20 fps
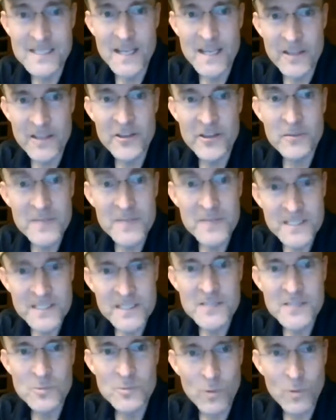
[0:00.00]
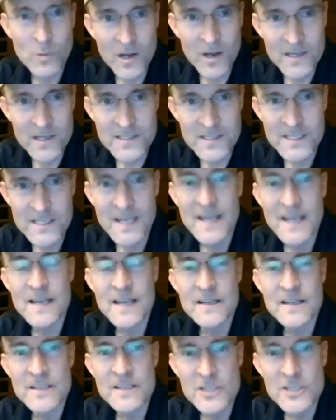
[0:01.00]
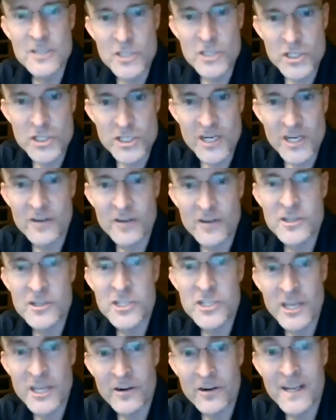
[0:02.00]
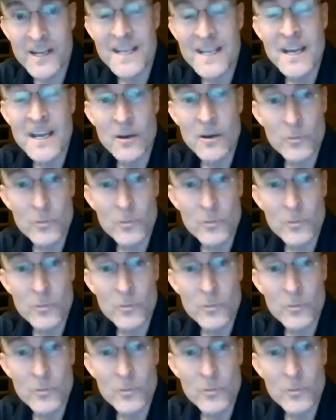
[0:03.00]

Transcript: Their business was sharing